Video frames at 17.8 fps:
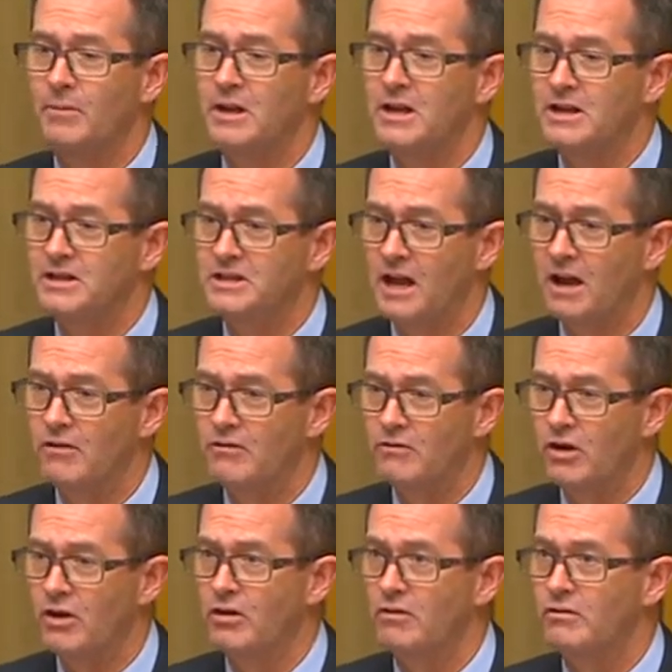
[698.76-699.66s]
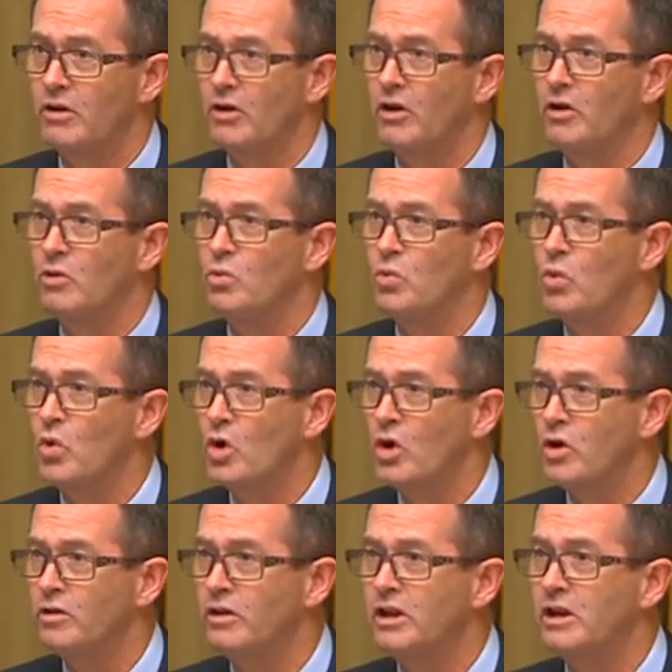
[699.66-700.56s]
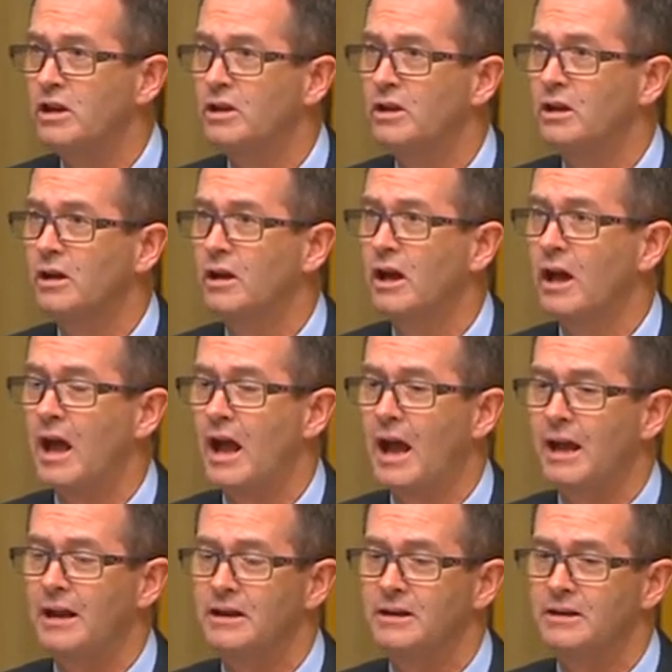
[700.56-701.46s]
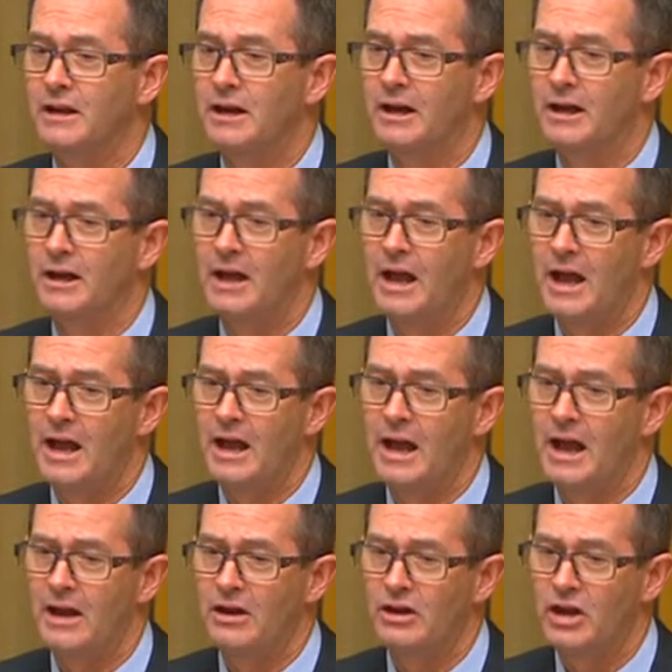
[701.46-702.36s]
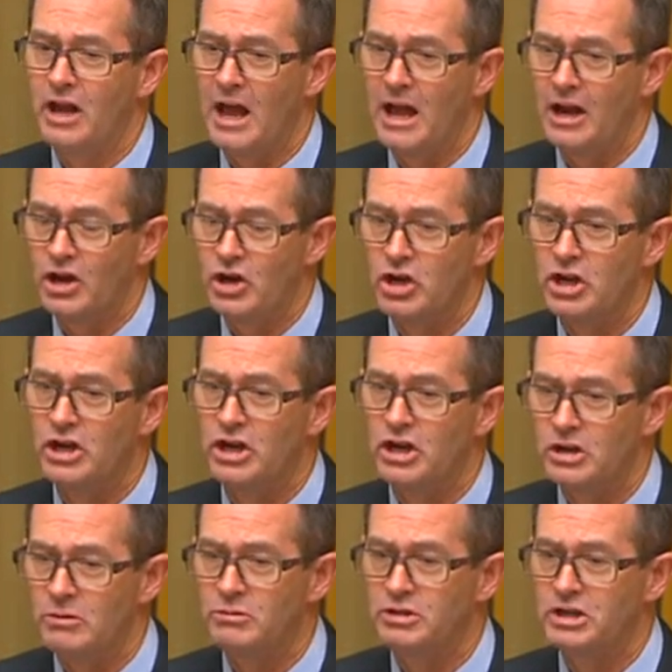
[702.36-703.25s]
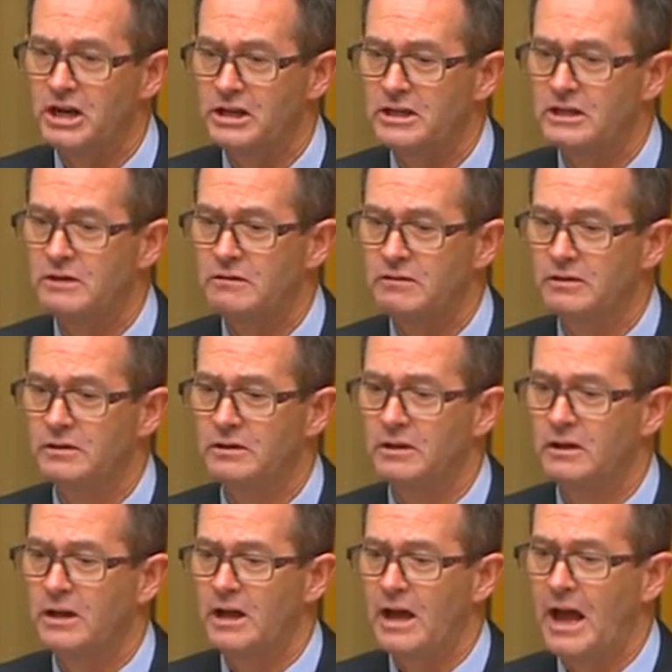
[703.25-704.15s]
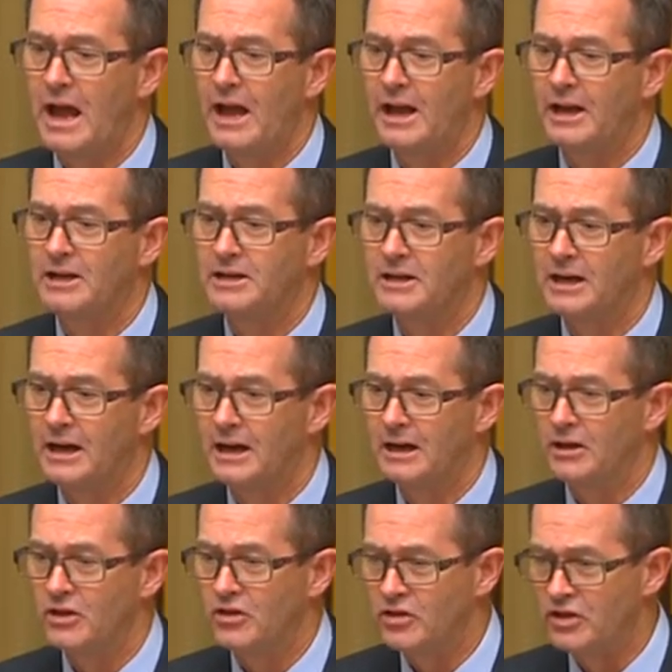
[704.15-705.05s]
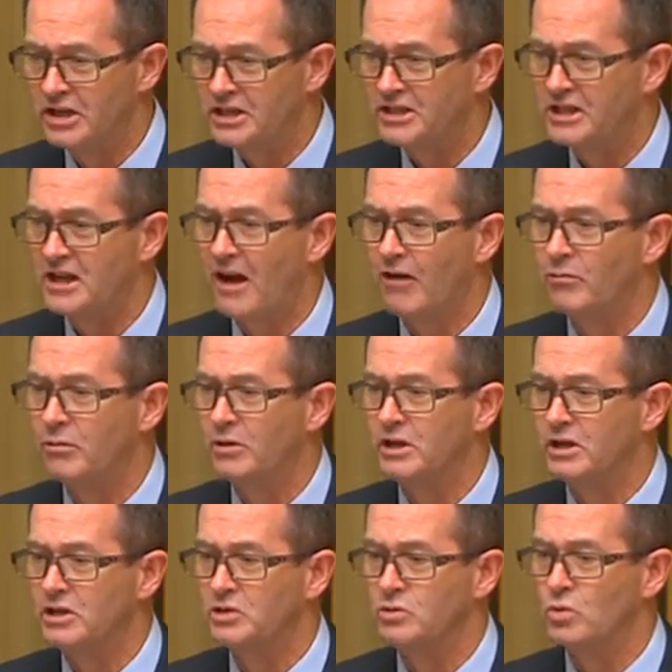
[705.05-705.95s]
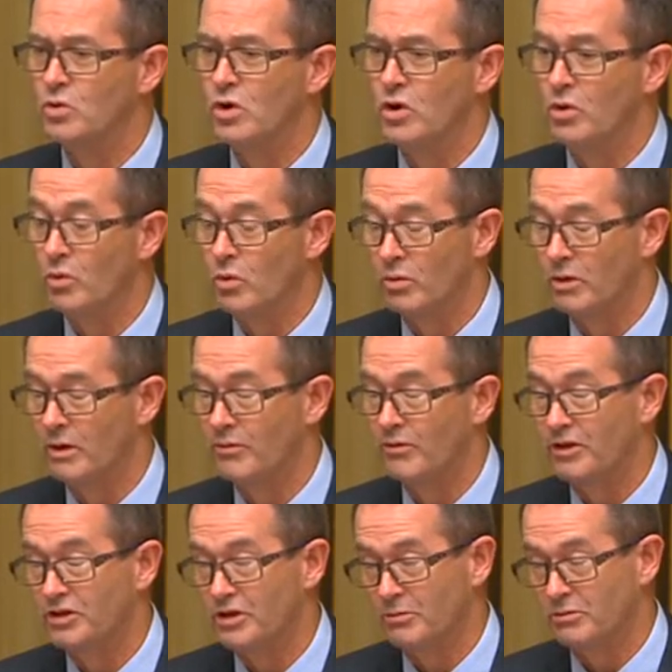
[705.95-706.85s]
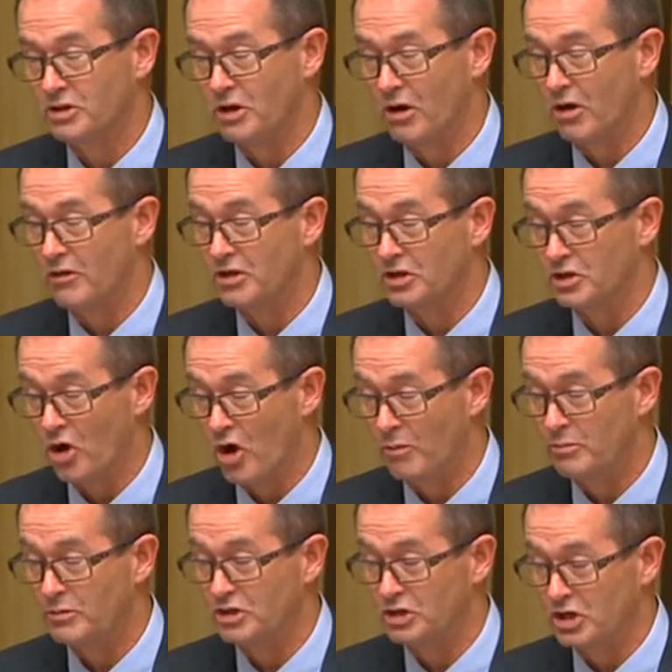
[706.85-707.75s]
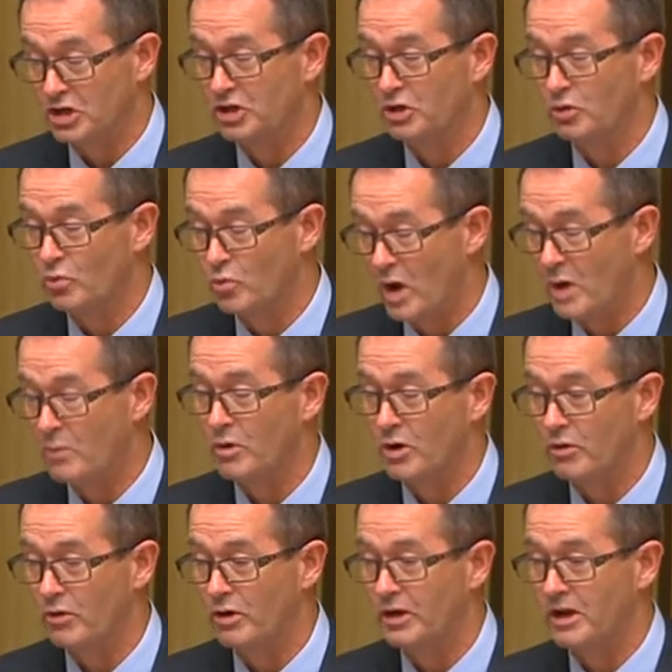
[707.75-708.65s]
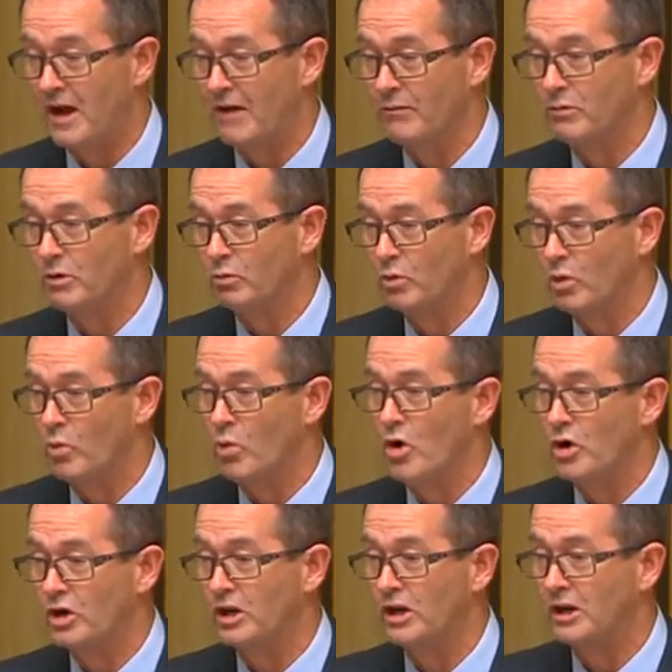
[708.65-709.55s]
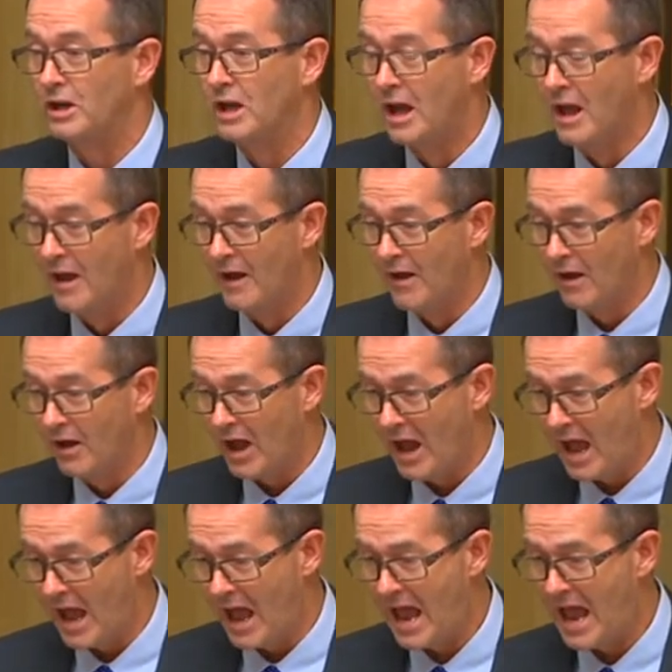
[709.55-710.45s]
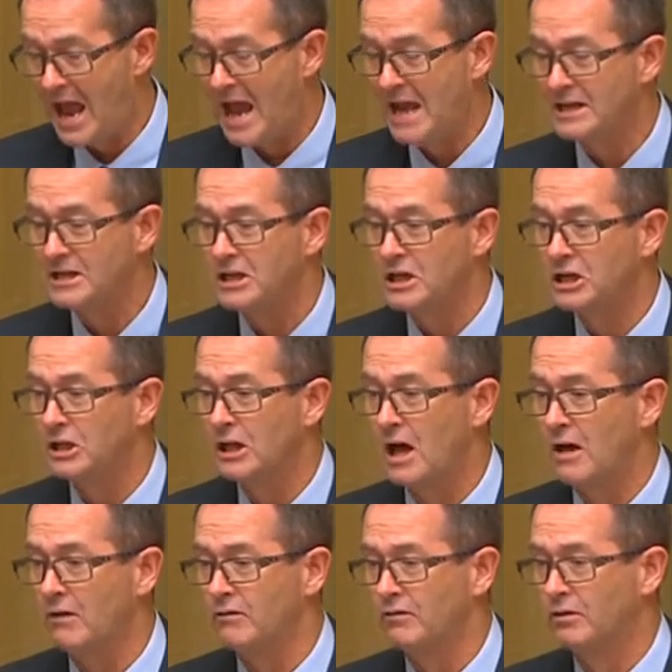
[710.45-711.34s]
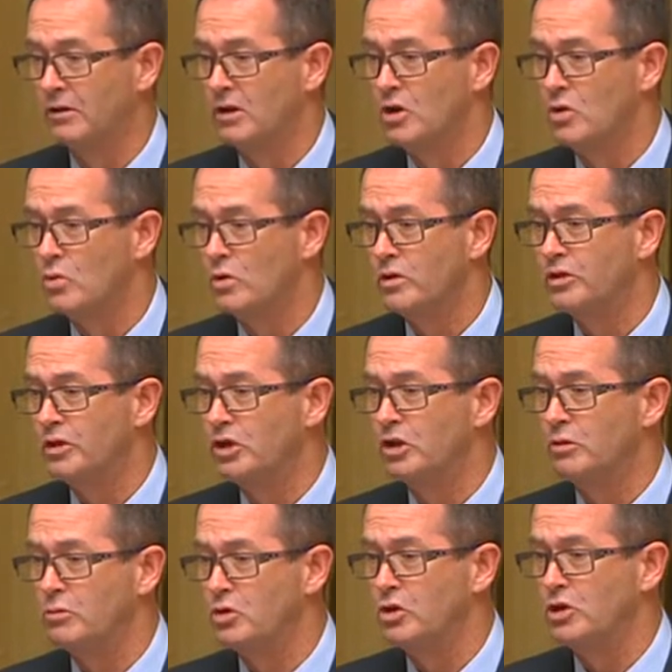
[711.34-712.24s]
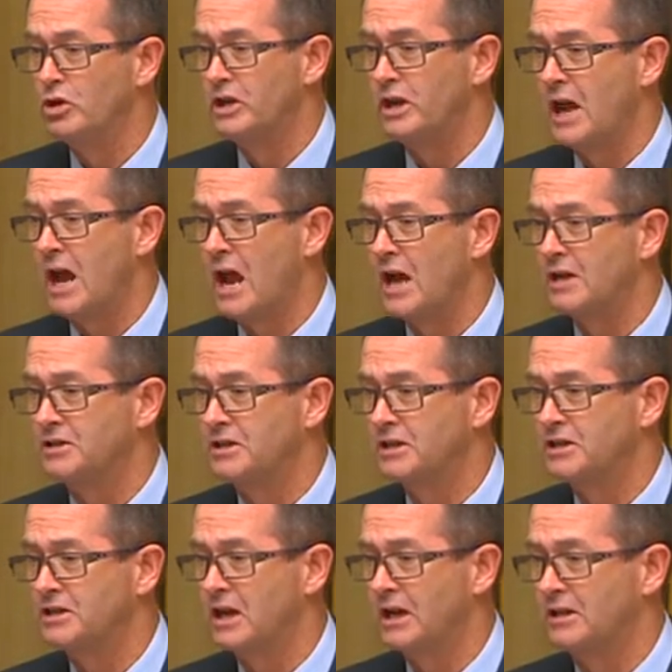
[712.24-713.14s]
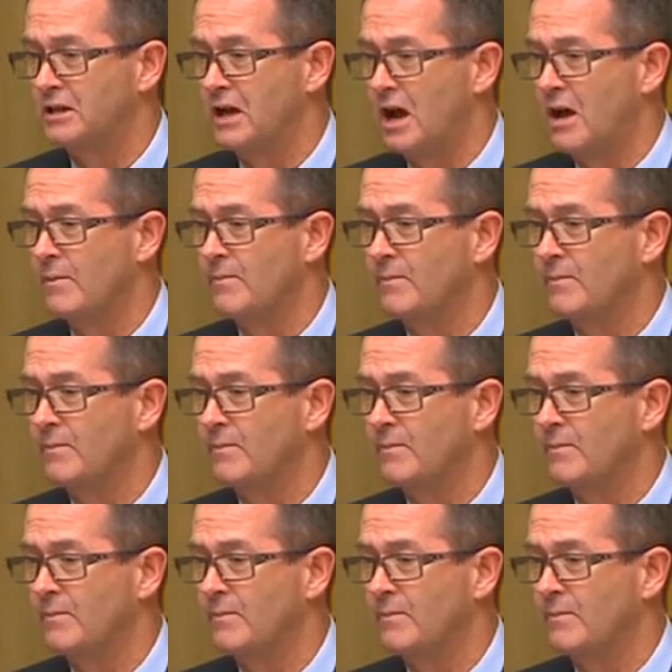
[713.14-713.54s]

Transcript: is a very, very worthy and needy objective. And this government is this opposition, when we were in government, we're working hand in glove with the community housing sector.